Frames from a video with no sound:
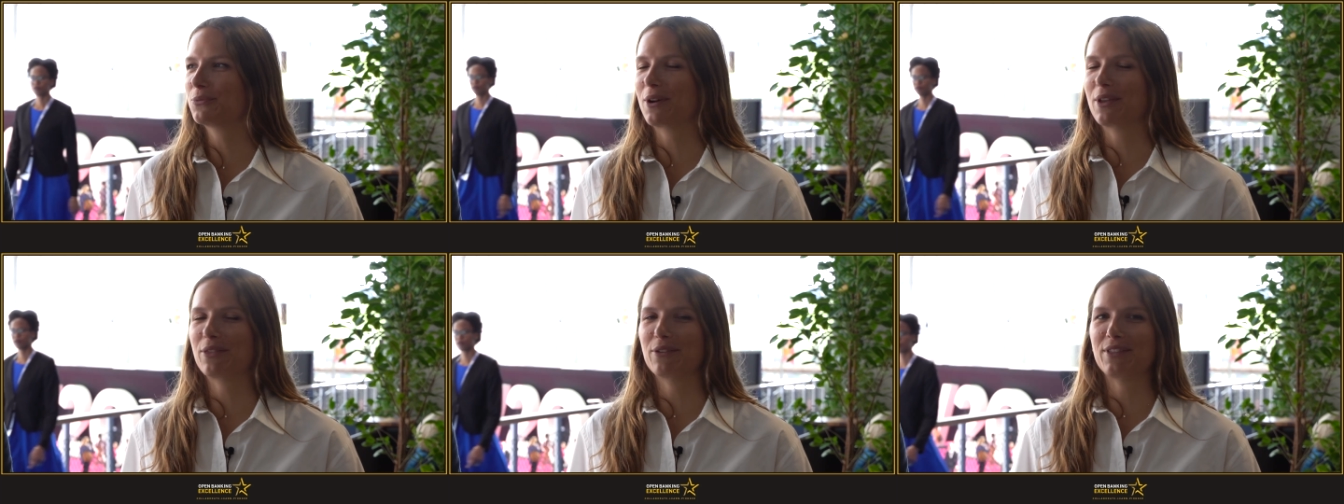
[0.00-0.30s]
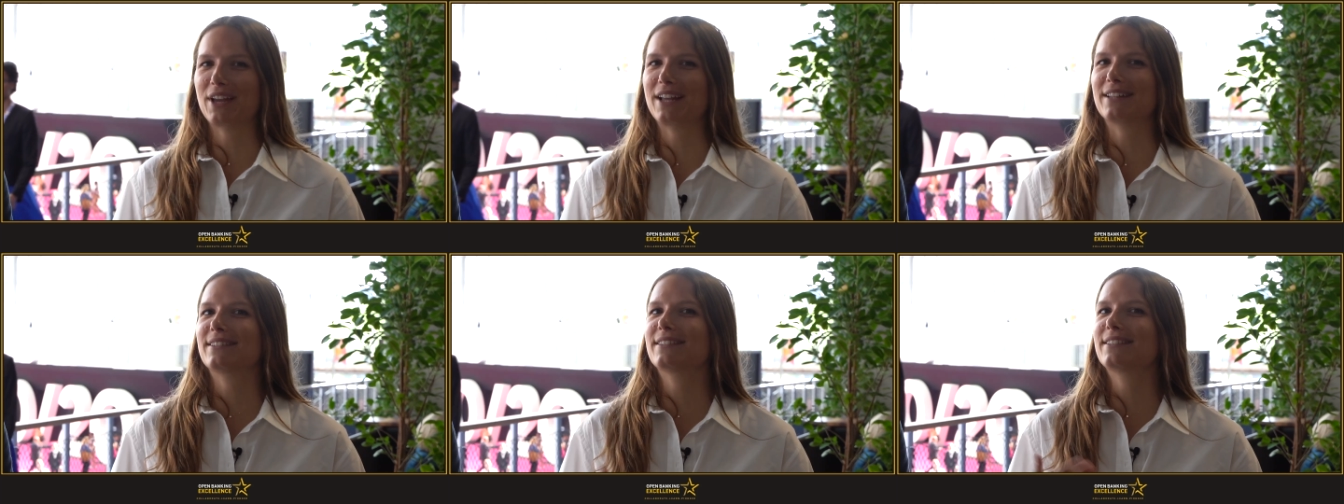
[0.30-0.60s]

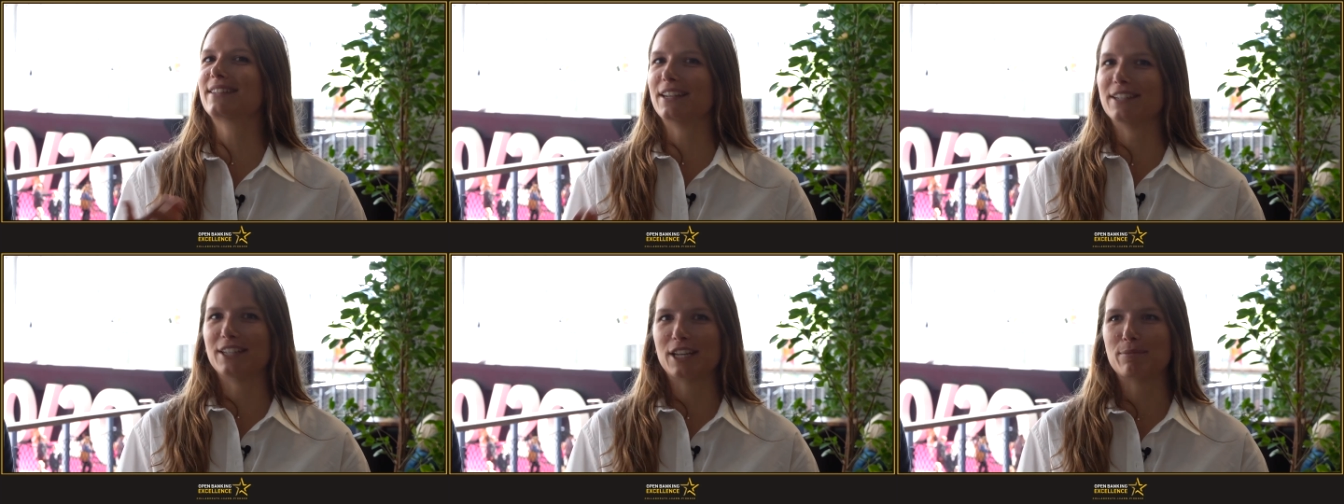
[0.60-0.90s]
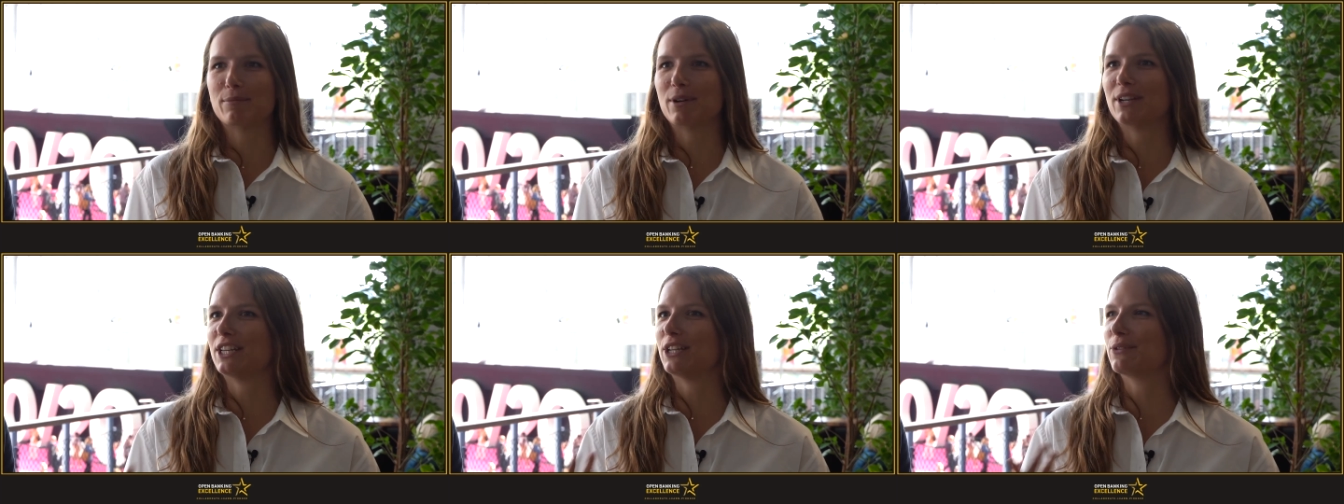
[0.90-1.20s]
whether that's
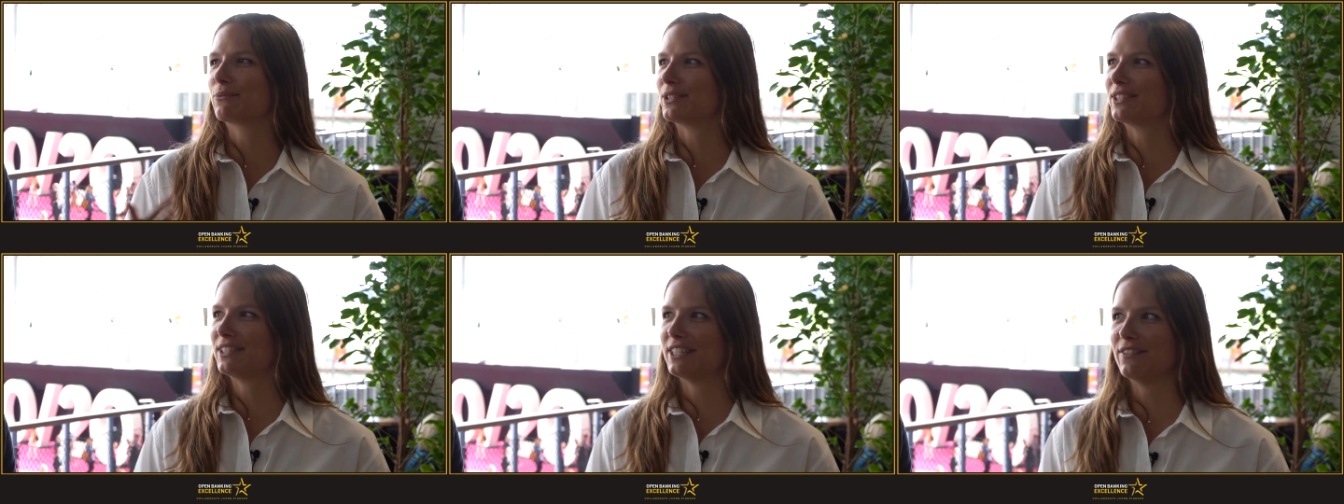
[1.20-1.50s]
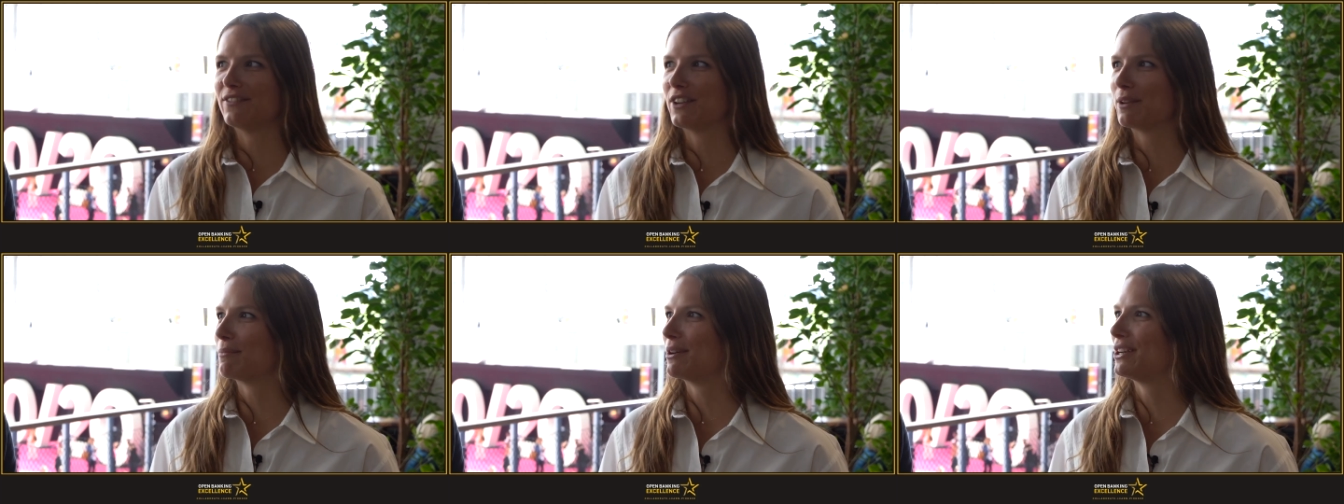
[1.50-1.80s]
sending money,
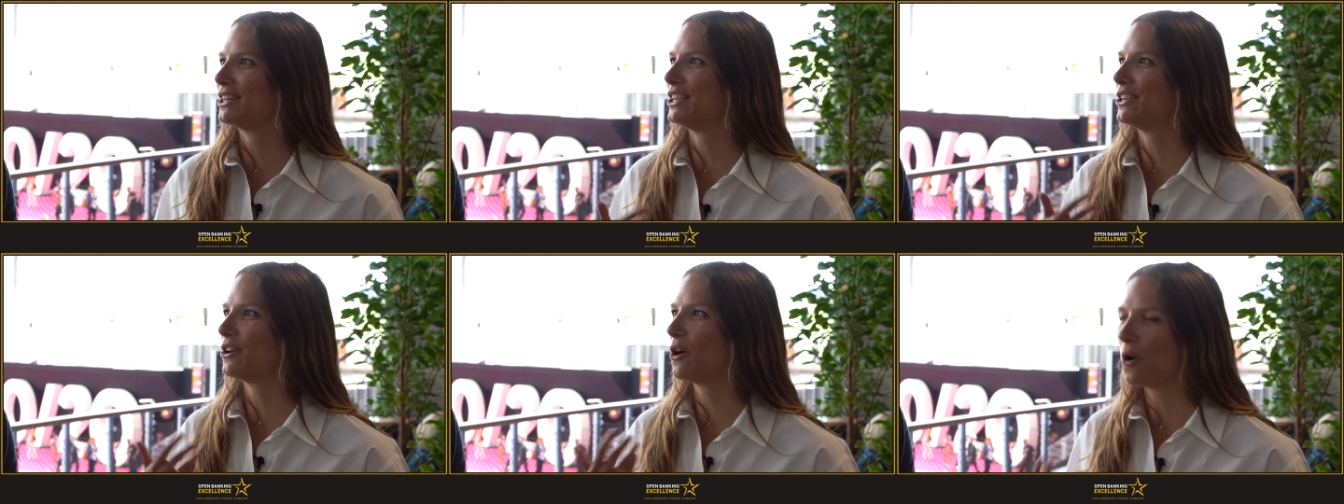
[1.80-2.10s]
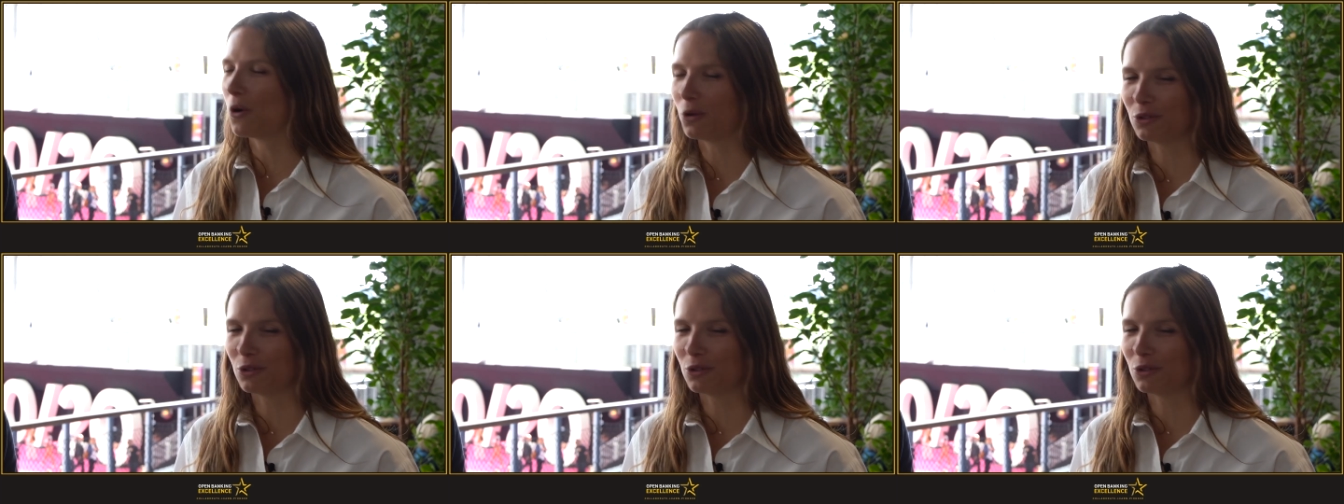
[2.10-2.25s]
receiving money,